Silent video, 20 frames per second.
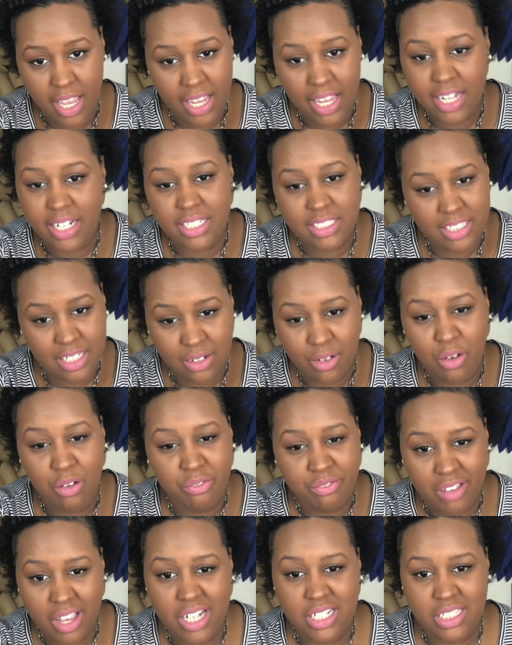I got this good
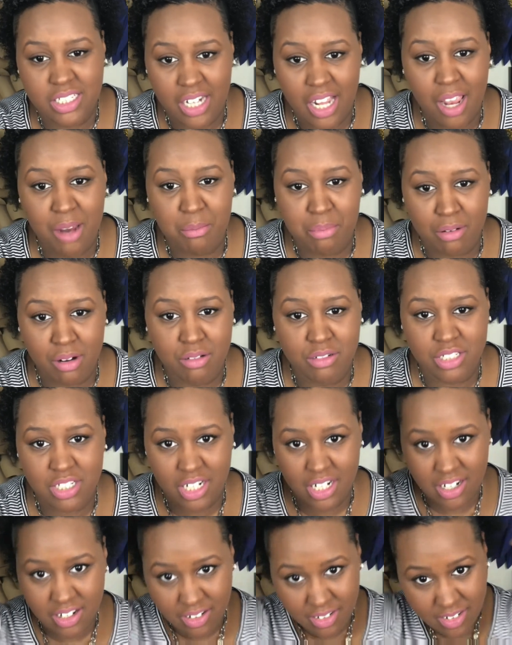old-fashioned Pro
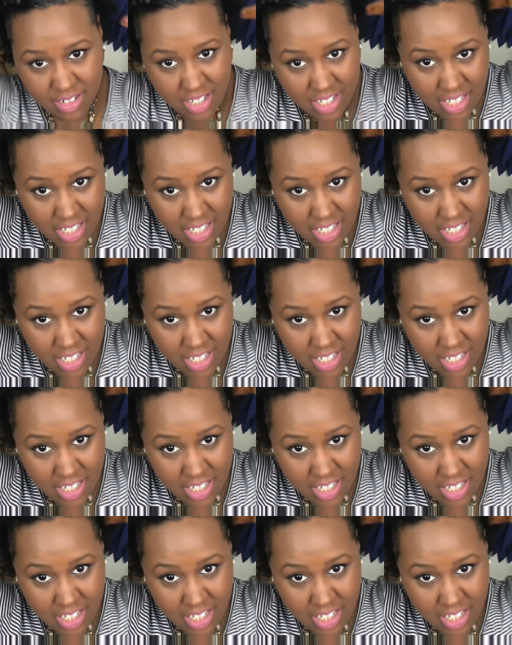gel